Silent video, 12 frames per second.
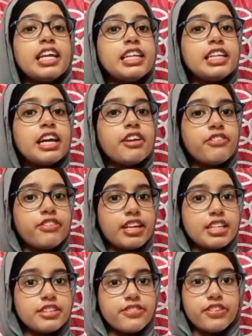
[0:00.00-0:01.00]

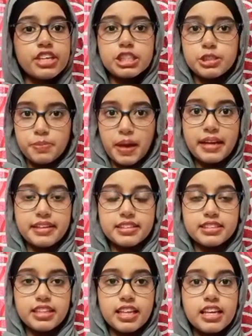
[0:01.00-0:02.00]
interference fringe
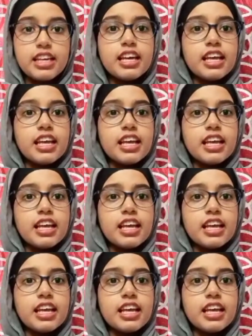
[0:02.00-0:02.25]
pattern.